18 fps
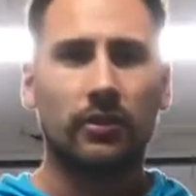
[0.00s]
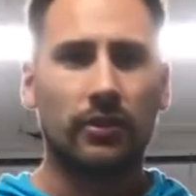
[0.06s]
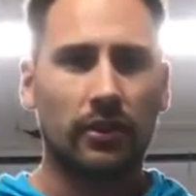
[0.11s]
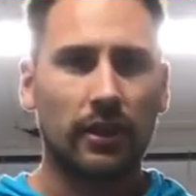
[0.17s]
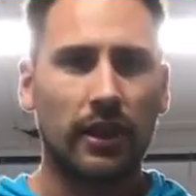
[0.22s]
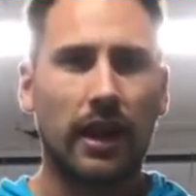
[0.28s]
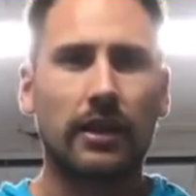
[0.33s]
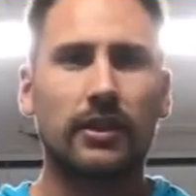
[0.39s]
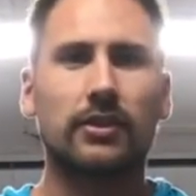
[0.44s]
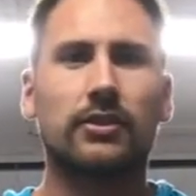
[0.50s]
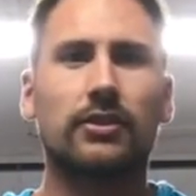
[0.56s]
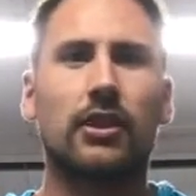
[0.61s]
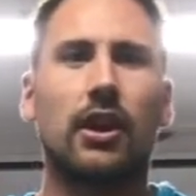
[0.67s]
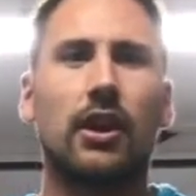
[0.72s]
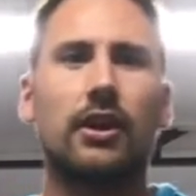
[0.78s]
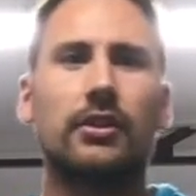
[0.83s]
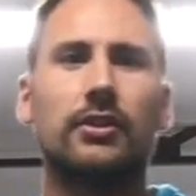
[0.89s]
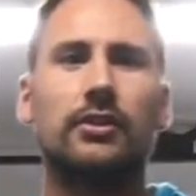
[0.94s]
the
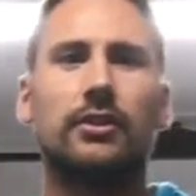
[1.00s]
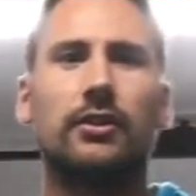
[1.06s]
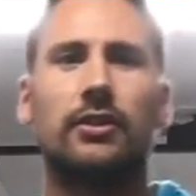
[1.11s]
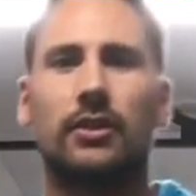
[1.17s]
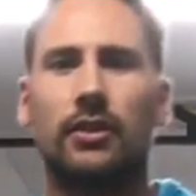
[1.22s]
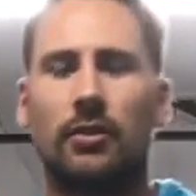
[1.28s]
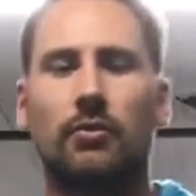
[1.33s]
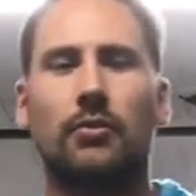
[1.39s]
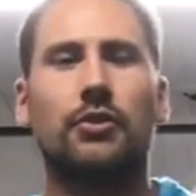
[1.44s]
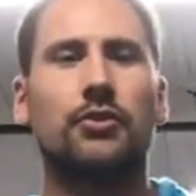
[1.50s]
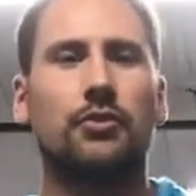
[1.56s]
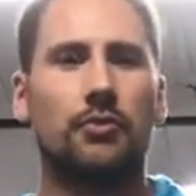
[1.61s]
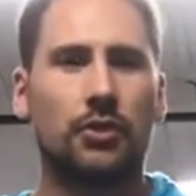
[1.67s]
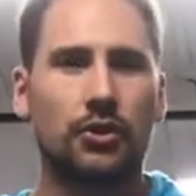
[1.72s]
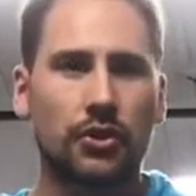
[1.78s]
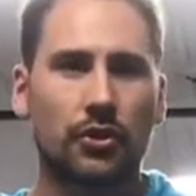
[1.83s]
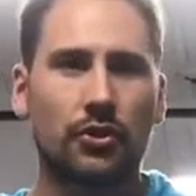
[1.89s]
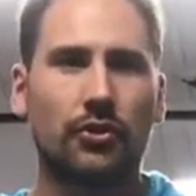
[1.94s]
exercise, muscle
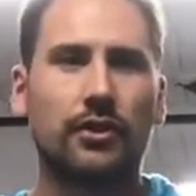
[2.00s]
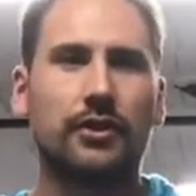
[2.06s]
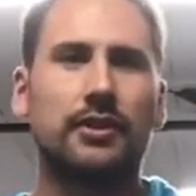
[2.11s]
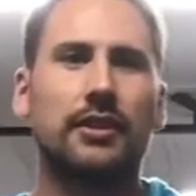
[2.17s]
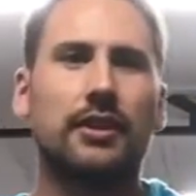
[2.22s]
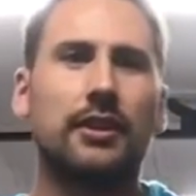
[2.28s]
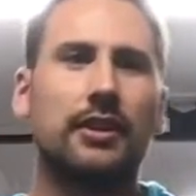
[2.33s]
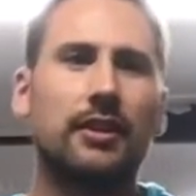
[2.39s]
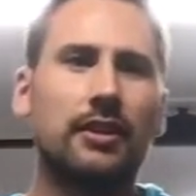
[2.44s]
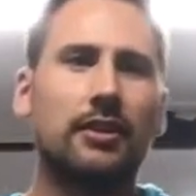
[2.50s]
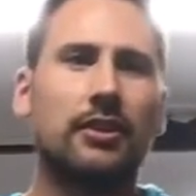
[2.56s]
maturity,